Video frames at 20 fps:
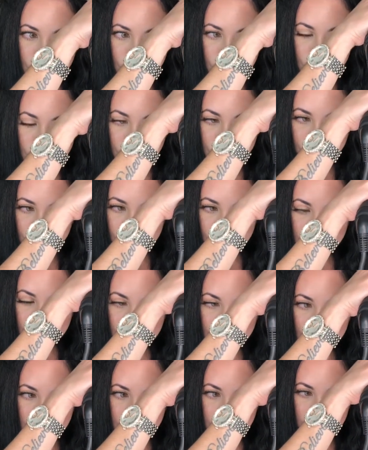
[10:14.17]
I don't want
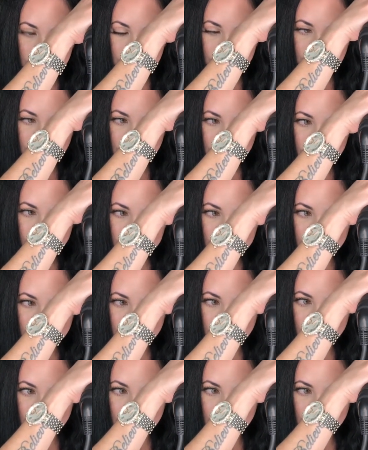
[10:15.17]
to how you
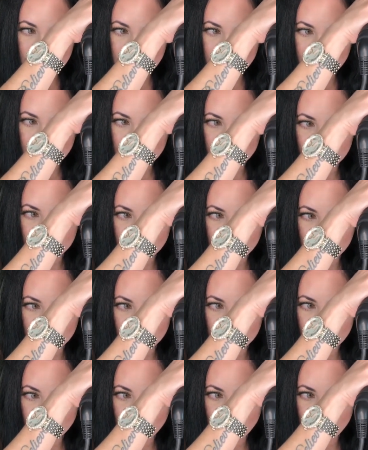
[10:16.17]
say, kill
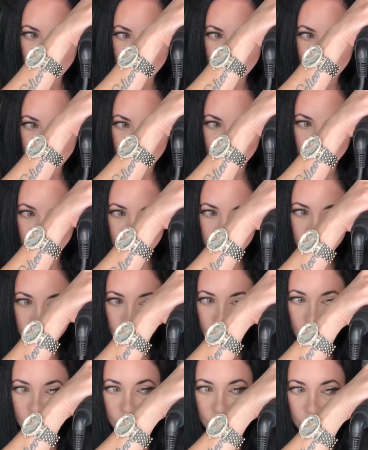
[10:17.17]
the
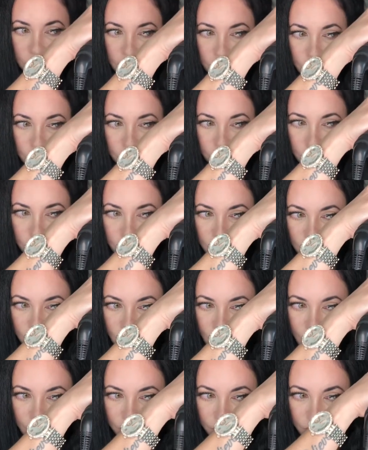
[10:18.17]
follicles that you
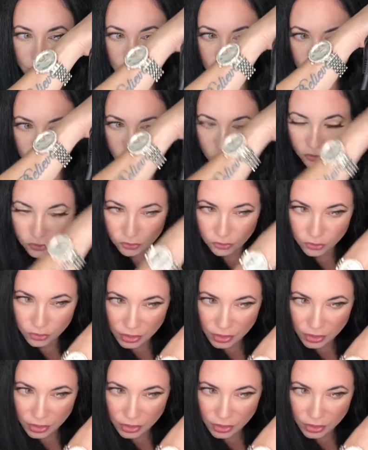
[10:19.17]
have in your